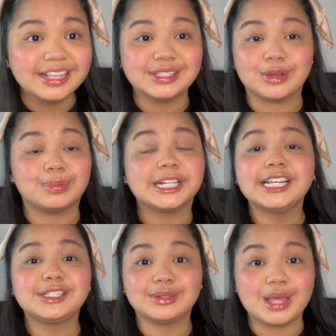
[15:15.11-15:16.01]
So
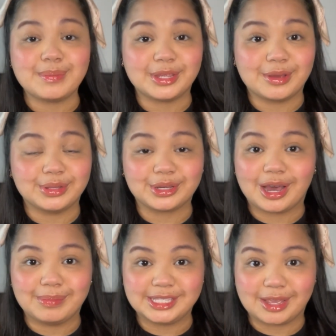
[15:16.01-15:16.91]
please do let me know in the
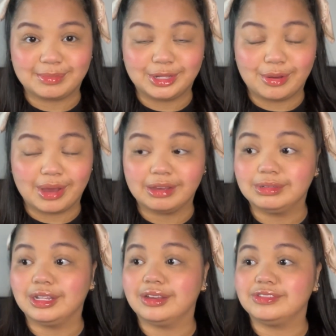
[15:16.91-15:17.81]
comments down below. I would
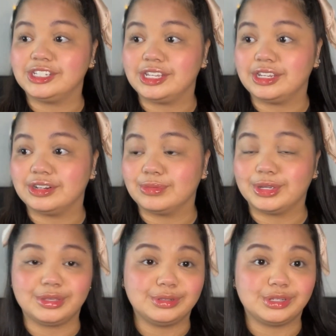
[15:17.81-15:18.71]
love to hear
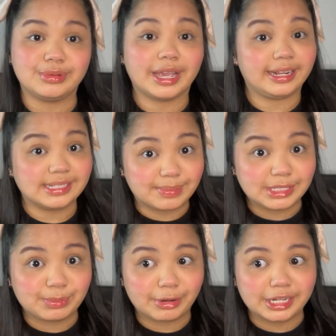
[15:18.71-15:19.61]
what you do. I need some
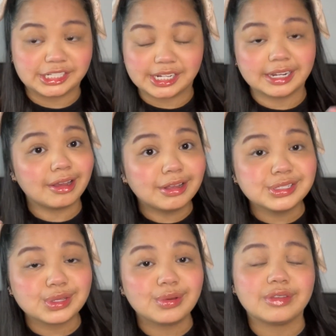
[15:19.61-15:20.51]
inspiration. And
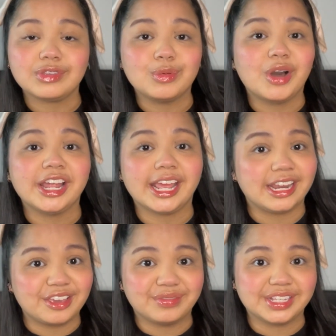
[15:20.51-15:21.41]
also, if you want
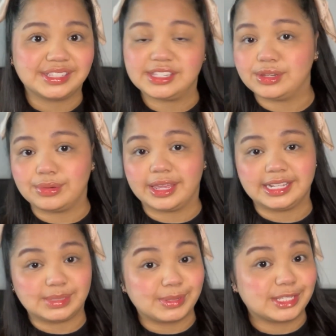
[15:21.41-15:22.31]
any of us to do any
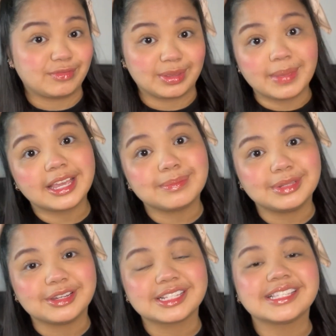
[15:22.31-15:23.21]
specific makeup
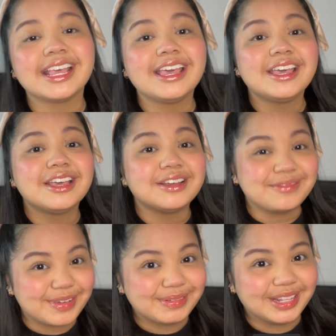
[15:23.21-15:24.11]
looks,
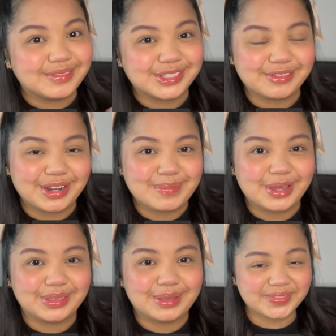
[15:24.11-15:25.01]
we would love to read
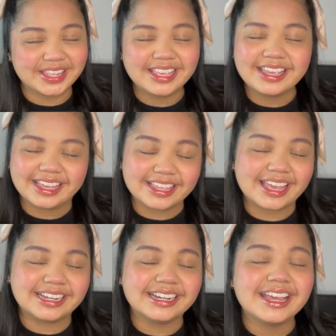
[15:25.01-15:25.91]
about them.
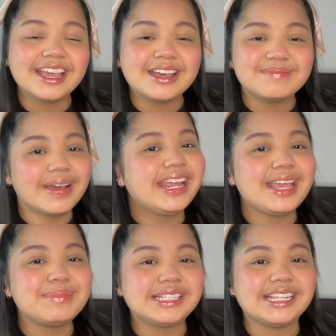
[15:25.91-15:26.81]
Again, my
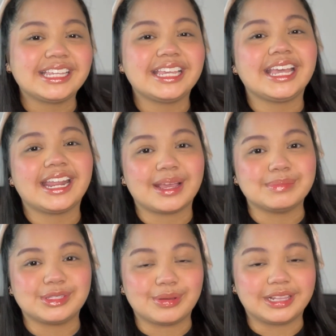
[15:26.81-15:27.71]
name is Nikki, and
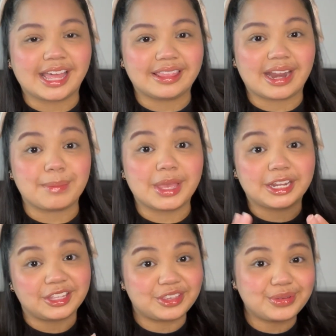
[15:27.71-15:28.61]
I'm so glad that I met
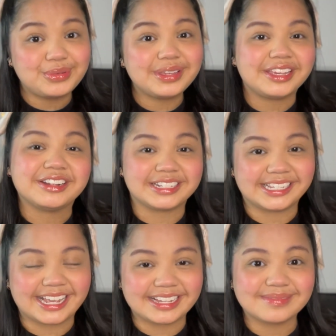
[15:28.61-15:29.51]
you here
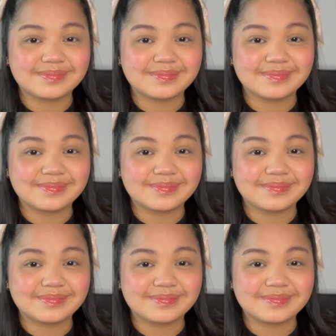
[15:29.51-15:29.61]
today.